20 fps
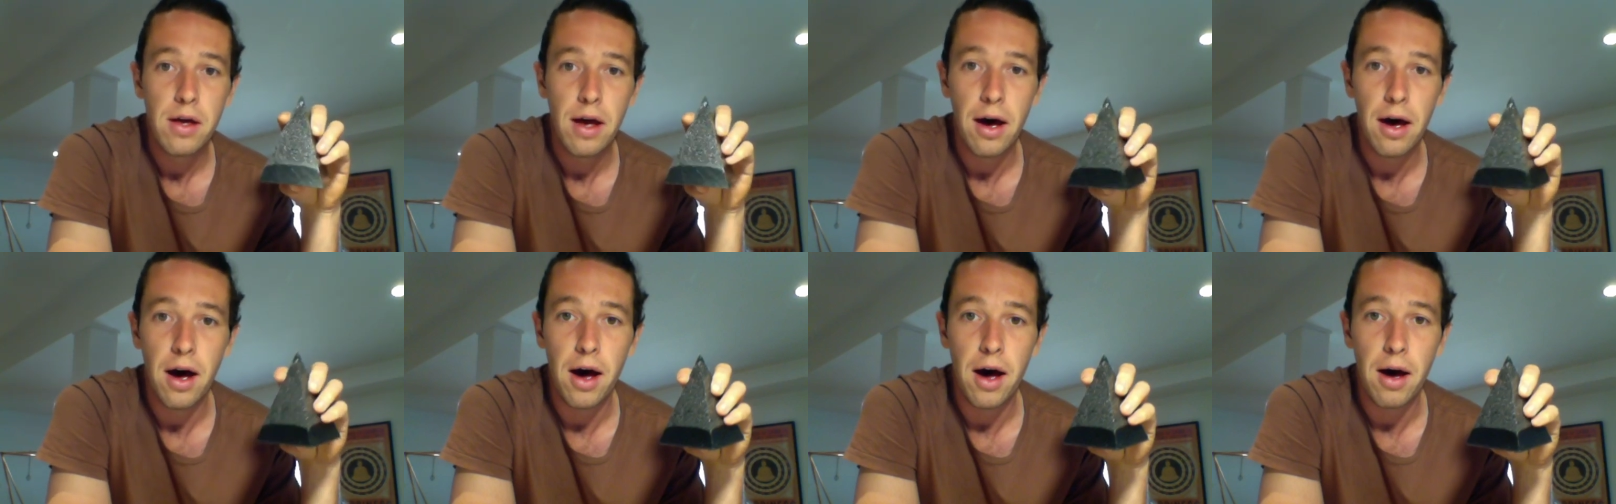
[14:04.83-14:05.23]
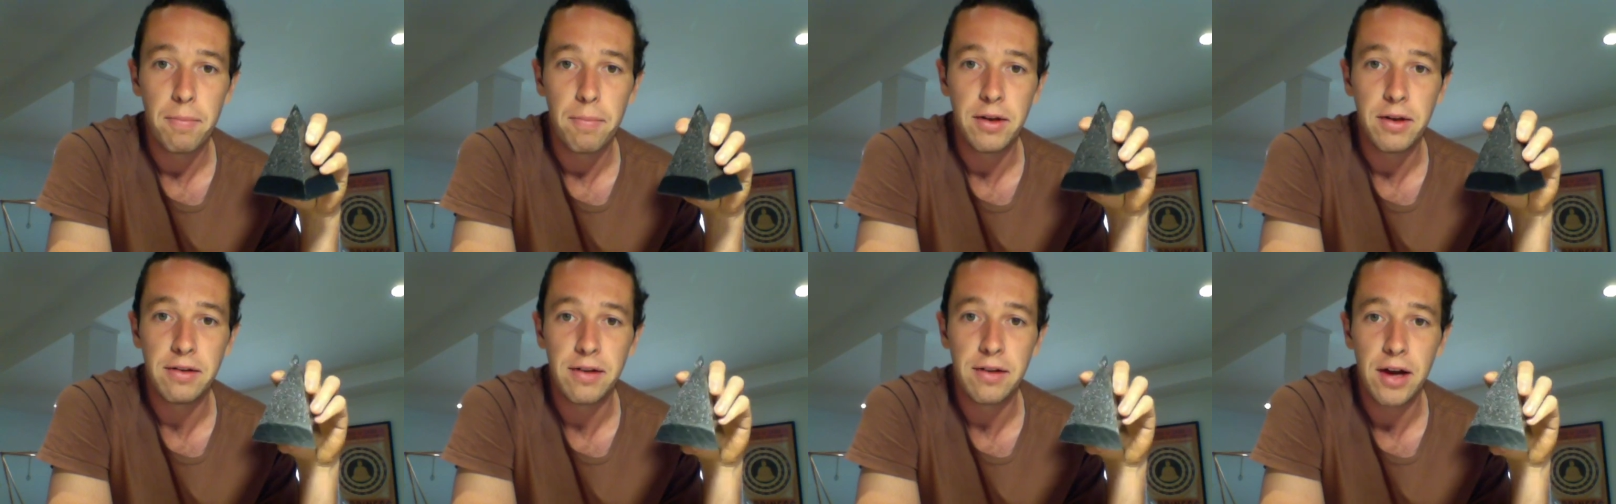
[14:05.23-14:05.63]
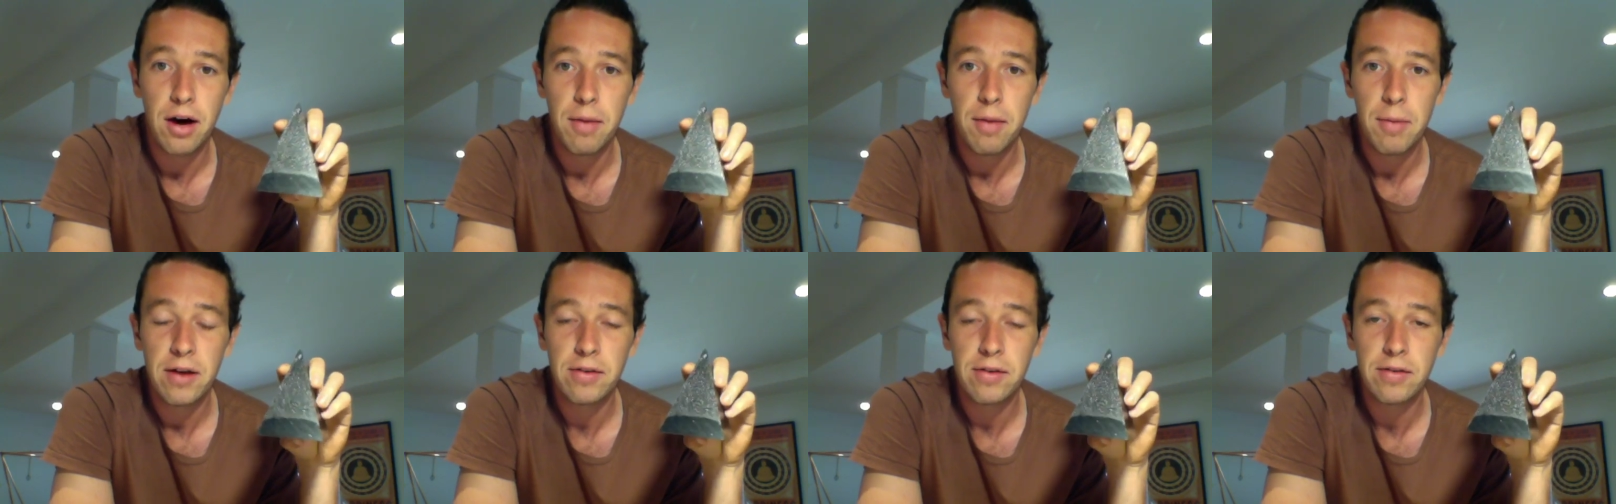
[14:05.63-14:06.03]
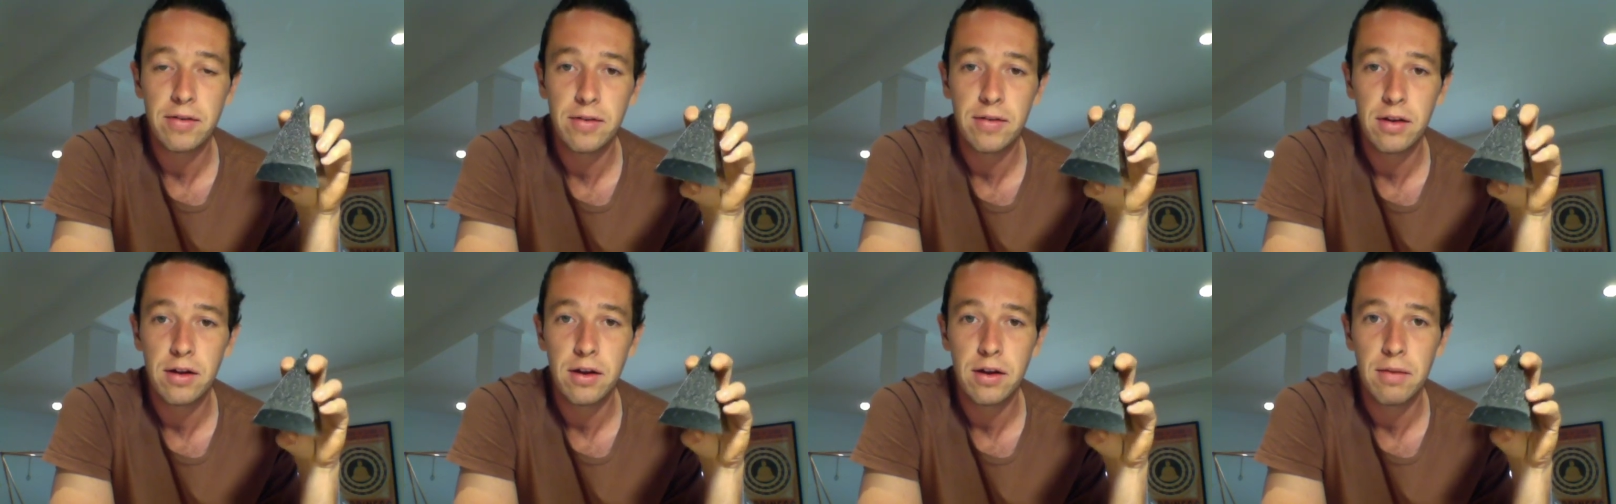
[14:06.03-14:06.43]
your tower
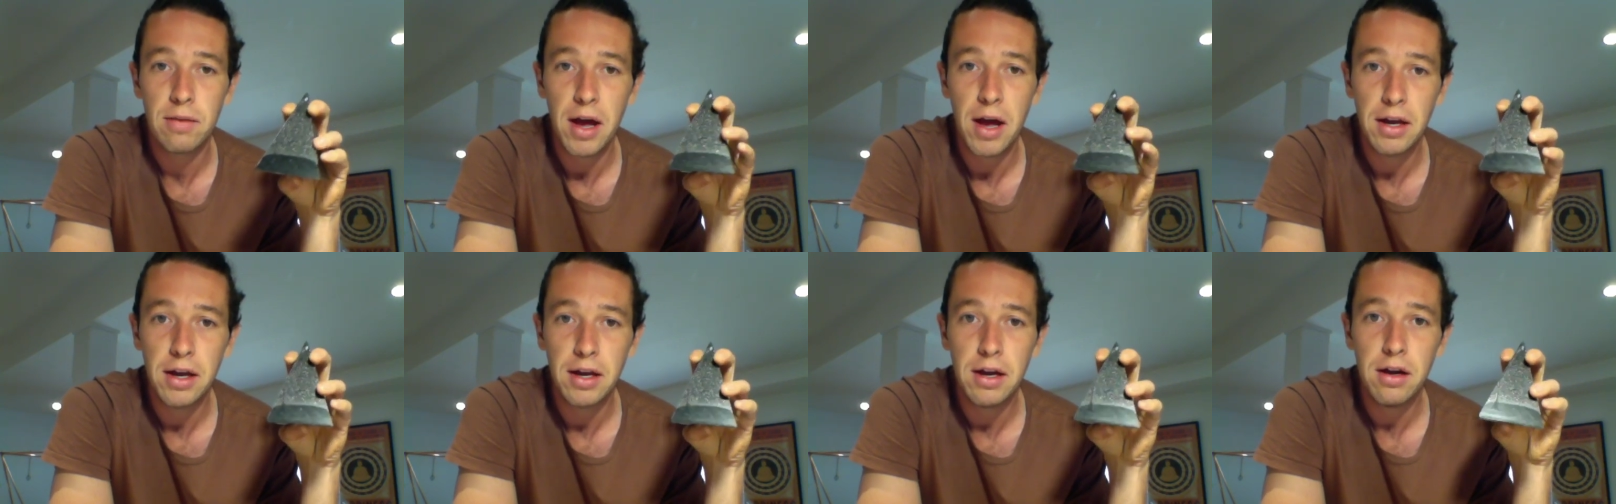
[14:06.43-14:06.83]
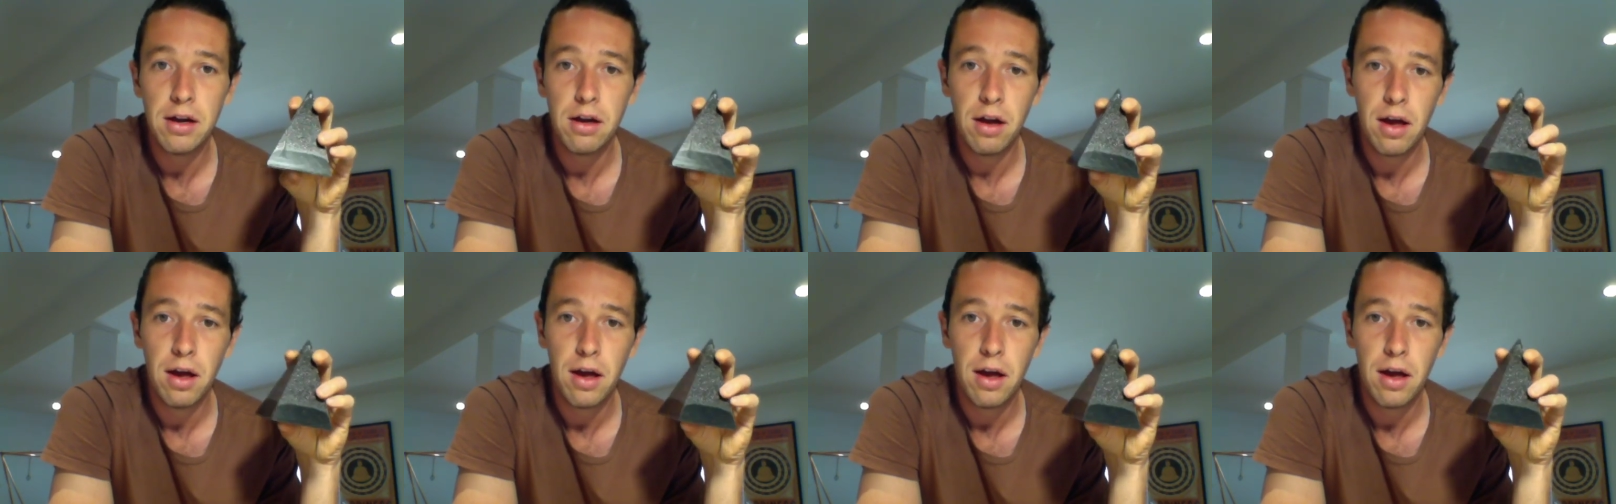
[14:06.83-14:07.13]
busters that you're making.